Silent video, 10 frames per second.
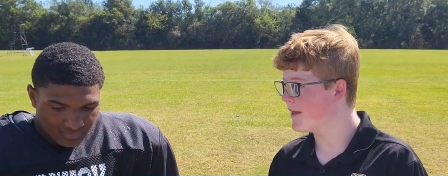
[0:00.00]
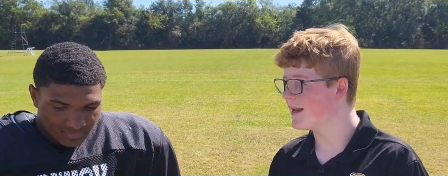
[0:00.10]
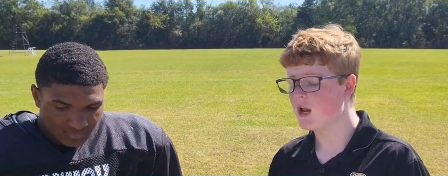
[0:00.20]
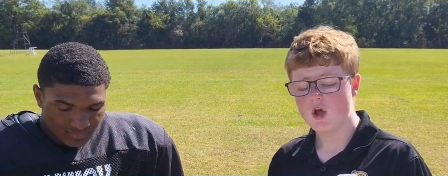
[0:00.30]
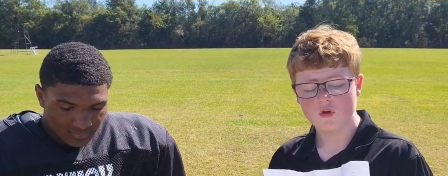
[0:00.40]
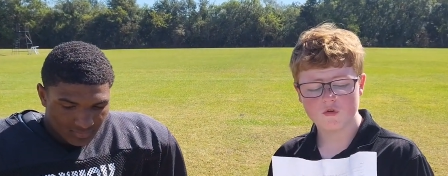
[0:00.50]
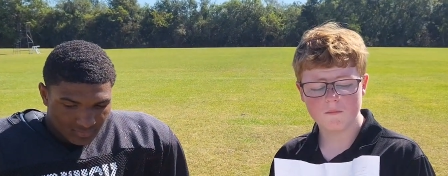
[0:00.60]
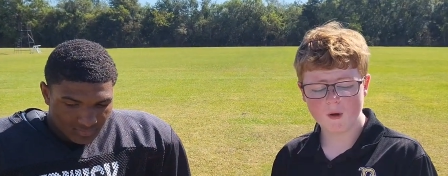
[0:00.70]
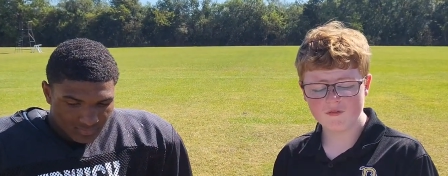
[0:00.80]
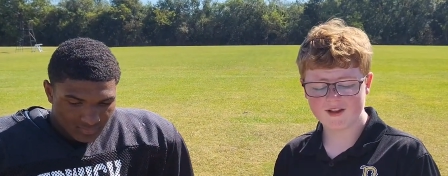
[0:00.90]
Speaker 1: Bennett. So on
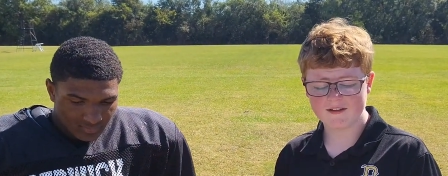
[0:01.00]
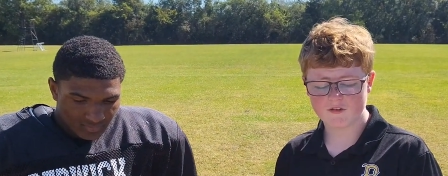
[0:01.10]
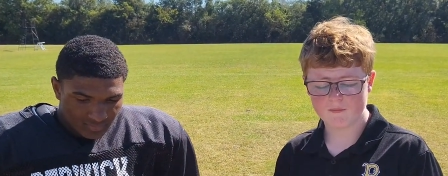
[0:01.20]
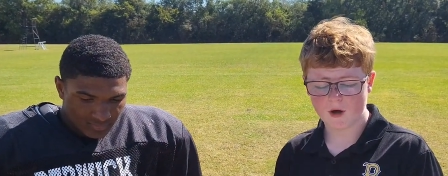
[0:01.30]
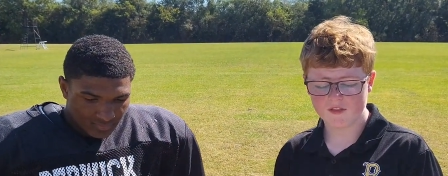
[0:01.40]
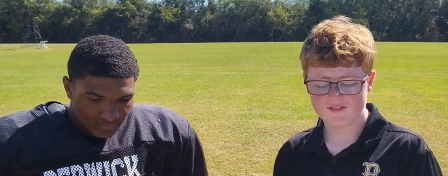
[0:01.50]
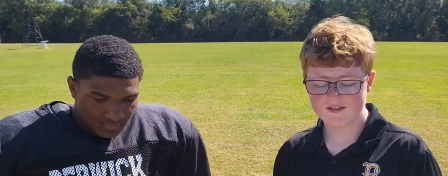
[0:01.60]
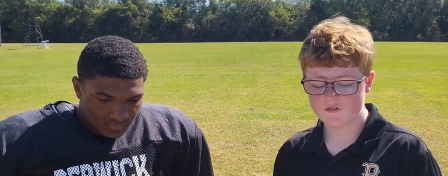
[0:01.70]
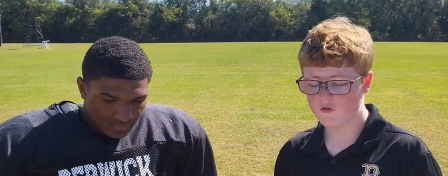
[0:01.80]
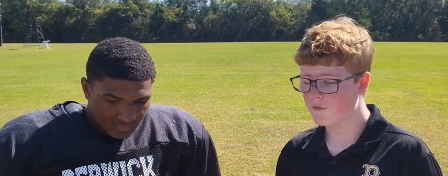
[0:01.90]
both sides of the ball this
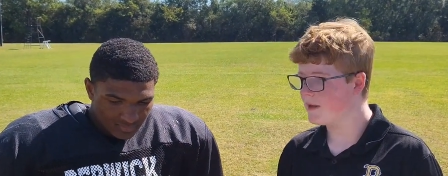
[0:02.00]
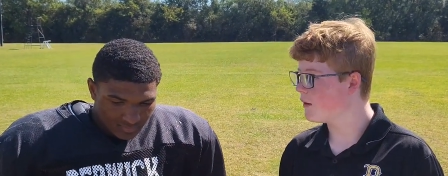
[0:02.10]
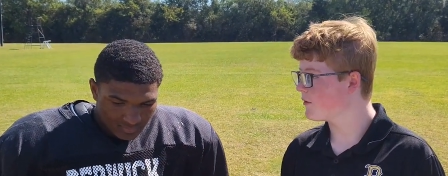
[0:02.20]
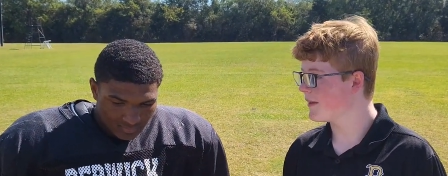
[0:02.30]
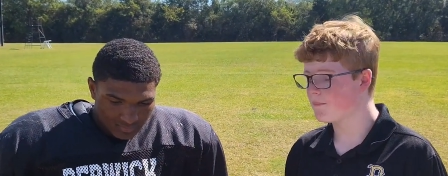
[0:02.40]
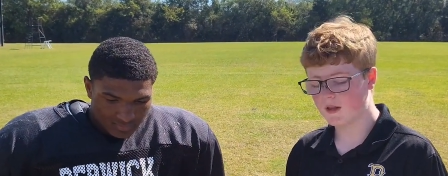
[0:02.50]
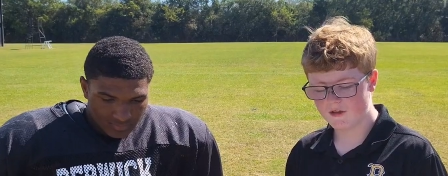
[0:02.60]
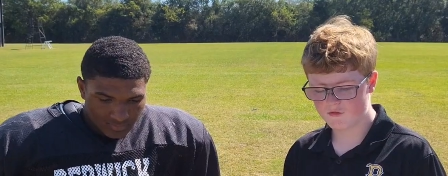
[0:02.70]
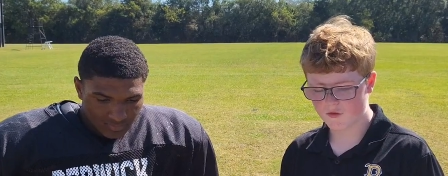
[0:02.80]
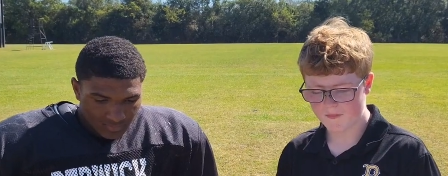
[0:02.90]
season, you've been able to make
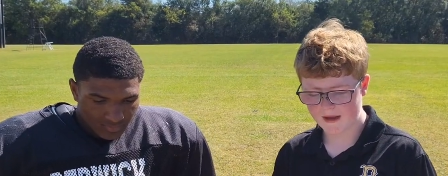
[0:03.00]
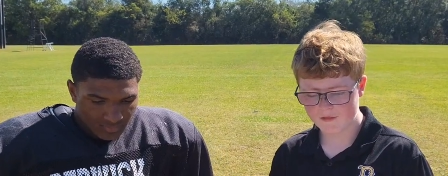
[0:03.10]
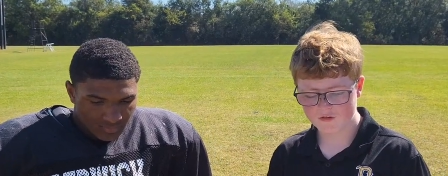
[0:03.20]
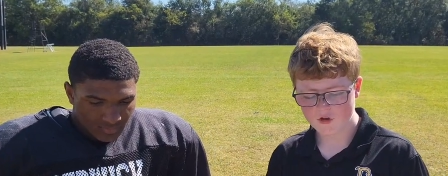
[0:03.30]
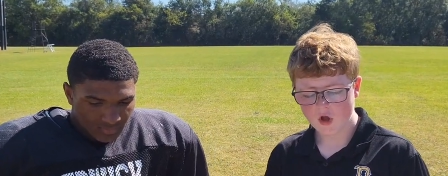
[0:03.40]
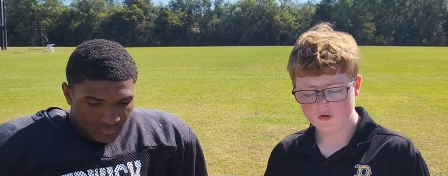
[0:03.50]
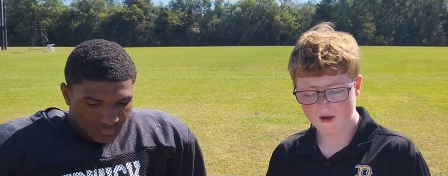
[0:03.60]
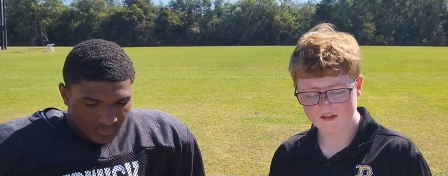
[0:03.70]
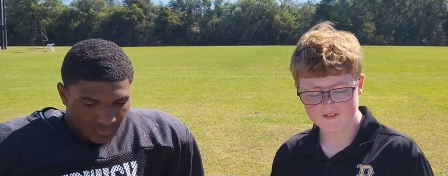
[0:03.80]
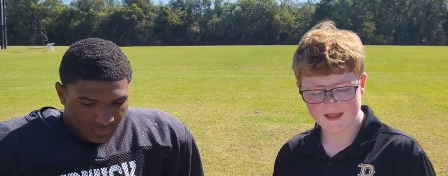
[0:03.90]
plays for the Panthers. So
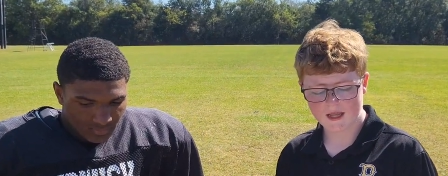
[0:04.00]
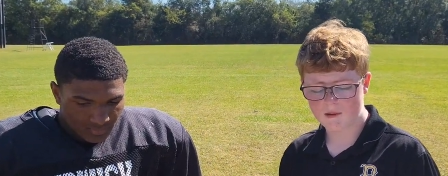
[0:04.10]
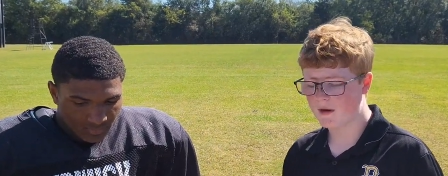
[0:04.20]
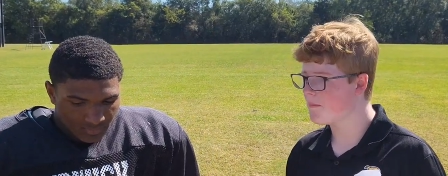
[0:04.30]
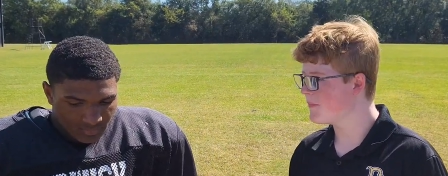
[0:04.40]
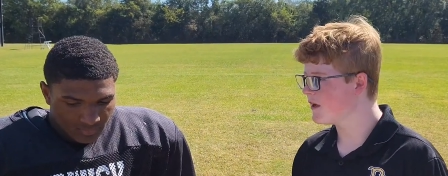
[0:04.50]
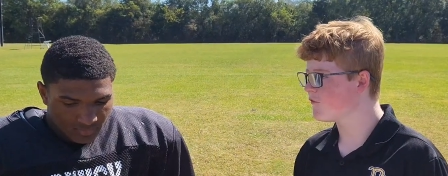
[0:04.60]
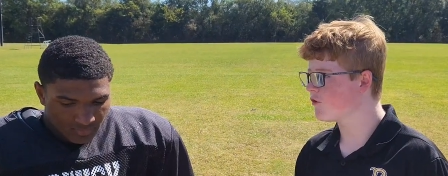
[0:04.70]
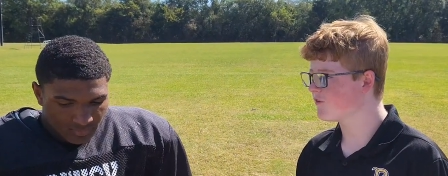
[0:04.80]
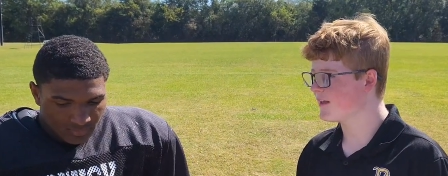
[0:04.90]
how's it like coming up big
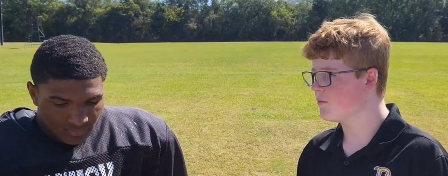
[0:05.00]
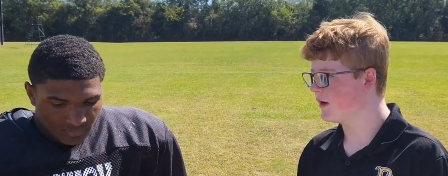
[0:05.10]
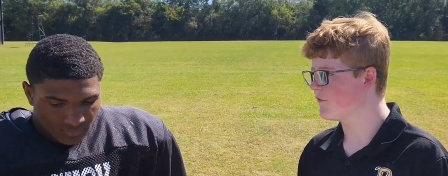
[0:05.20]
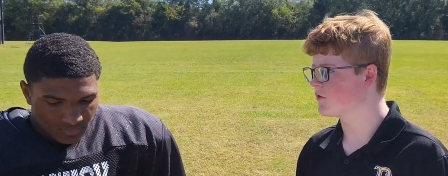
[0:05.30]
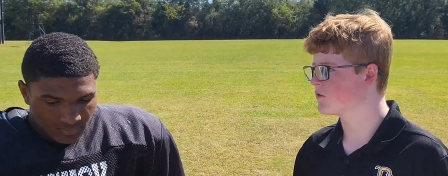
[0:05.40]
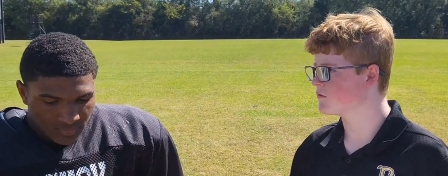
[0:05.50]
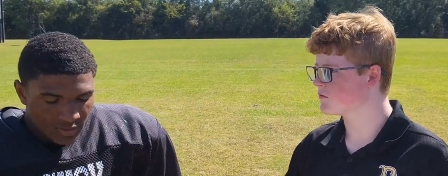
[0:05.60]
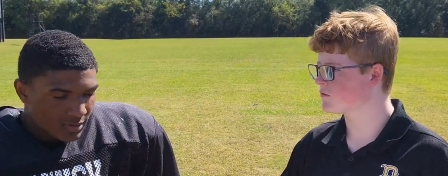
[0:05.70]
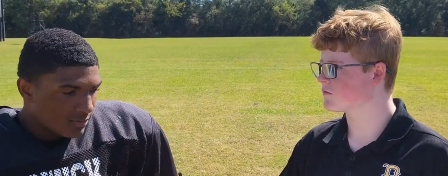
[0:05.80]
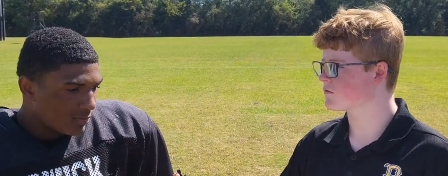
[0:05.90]
for your team whenever?
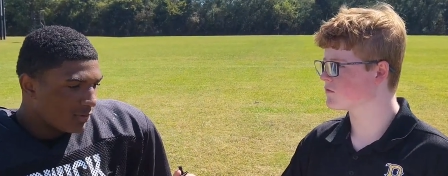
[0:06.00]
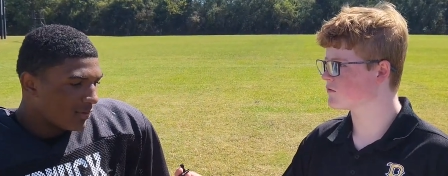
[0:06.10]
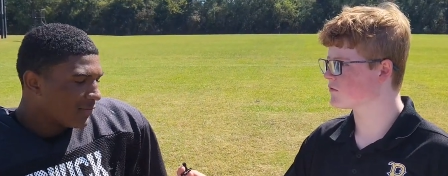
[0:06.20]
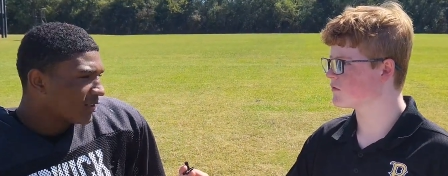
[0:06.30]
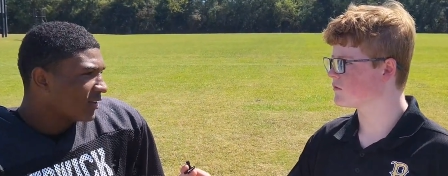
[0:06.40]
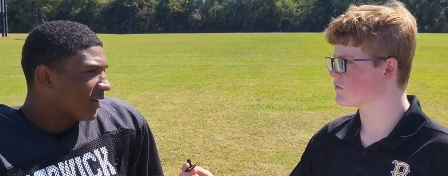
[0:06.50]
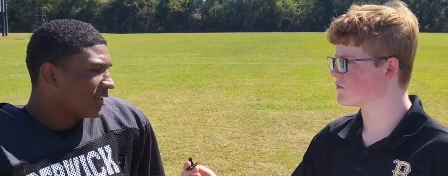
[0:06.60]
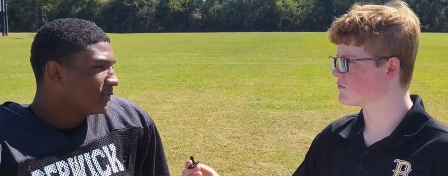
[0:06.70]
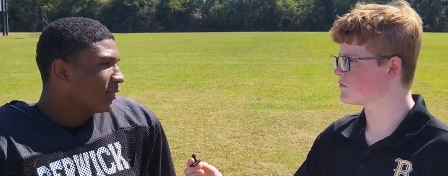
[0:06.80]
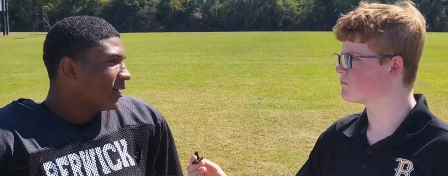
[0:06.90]
Speaker 2: Well, first of all, I
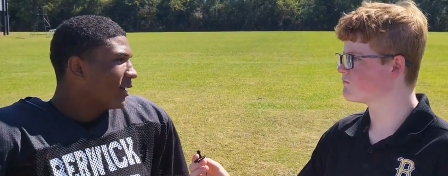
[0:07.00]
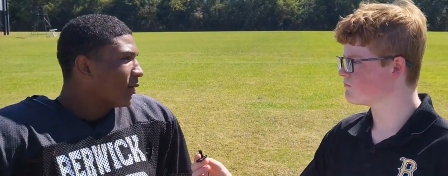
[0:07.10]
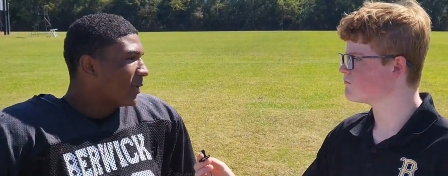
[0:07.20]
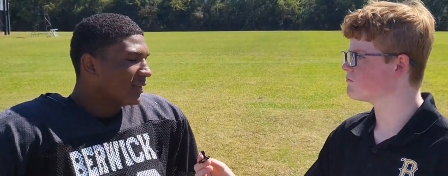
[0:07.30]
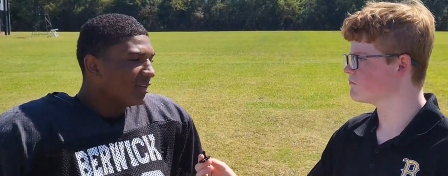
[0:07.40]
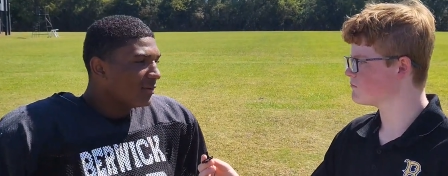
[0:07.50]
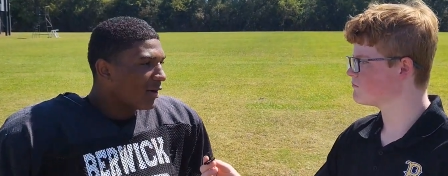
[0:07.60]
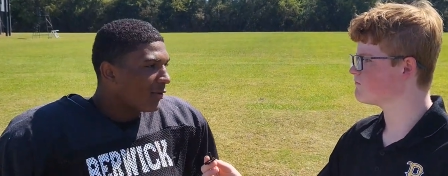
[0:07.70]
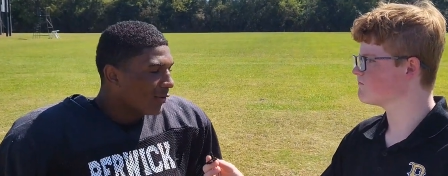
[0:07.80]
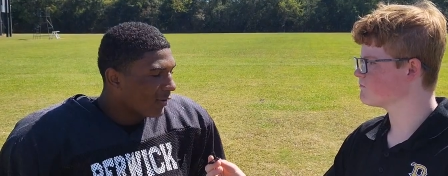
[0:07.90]
just want to help my team
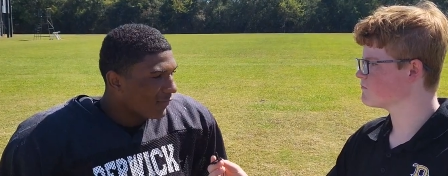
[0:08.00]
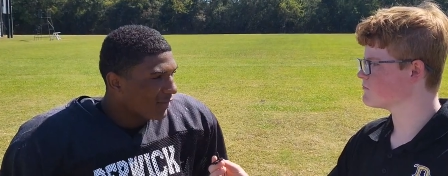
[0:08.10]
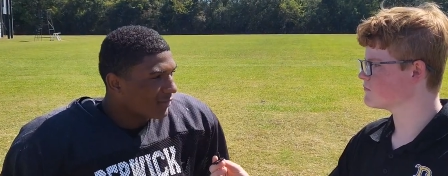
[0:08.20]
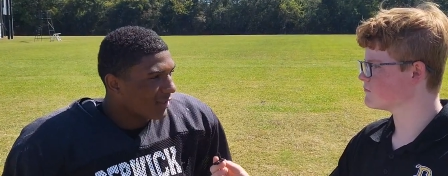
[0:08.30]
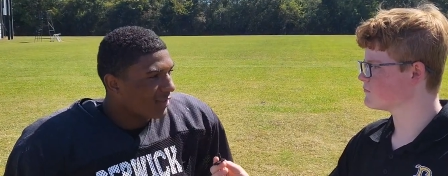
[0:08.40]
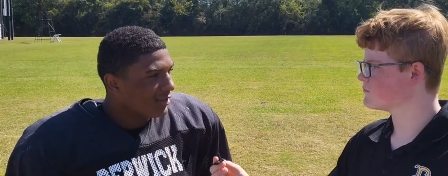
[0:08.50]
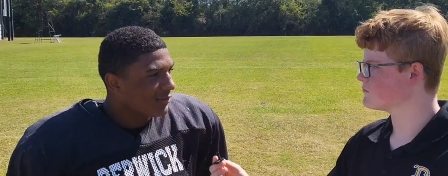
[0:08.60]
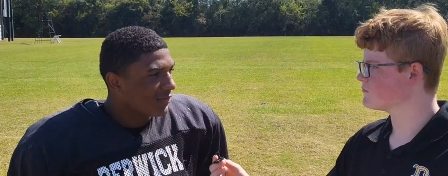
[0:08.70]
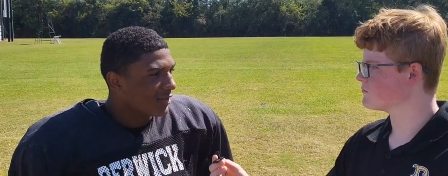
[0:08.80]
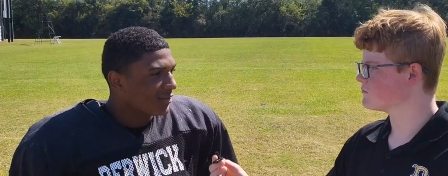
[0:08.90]
out on offense and
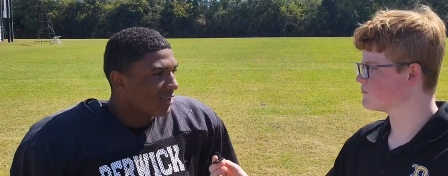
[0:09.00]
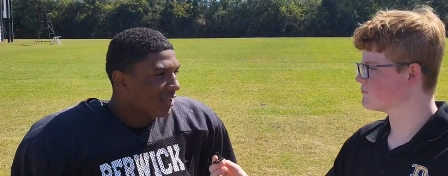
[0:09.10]
defense